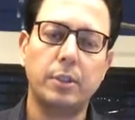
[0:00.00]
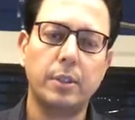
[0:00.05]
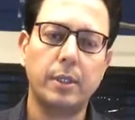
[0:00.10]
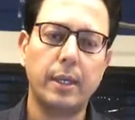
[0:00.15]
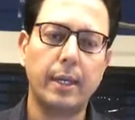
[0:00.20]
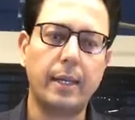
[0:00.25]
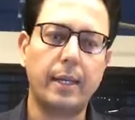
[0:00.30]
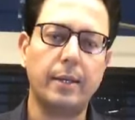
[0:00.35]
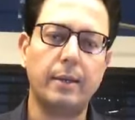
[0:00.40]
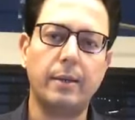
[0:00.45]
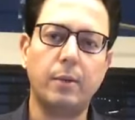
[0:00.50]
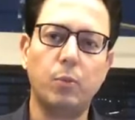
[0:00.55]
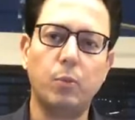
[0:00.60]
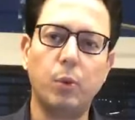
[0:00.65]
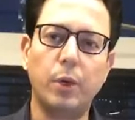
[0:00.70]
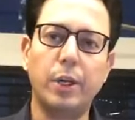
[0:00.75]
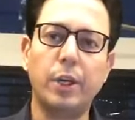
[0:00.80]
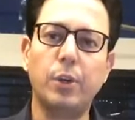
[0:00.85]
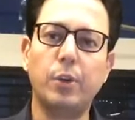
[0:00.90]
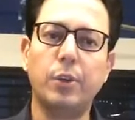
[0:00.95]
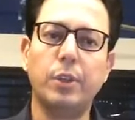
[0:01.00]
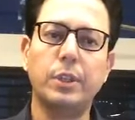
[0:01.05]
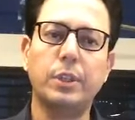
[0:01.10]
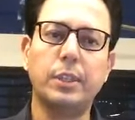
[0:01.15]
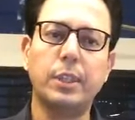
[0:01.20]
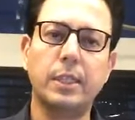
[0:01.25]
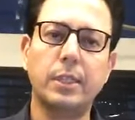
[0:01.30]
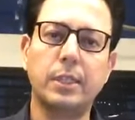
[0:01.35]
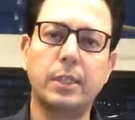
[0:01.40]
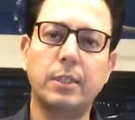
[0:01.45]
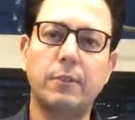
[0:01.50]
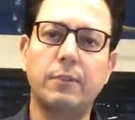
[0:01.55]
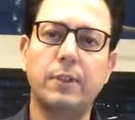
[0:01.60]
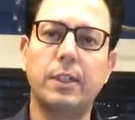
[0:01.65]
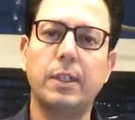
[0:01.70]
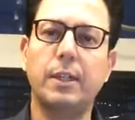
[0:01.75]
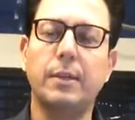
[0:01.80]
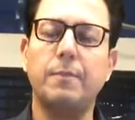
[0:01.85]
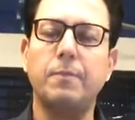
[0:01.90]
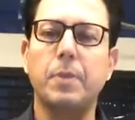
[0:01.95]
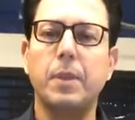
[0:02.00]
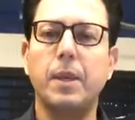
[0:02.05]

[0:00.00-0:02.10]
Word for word: and working on the sensitivity,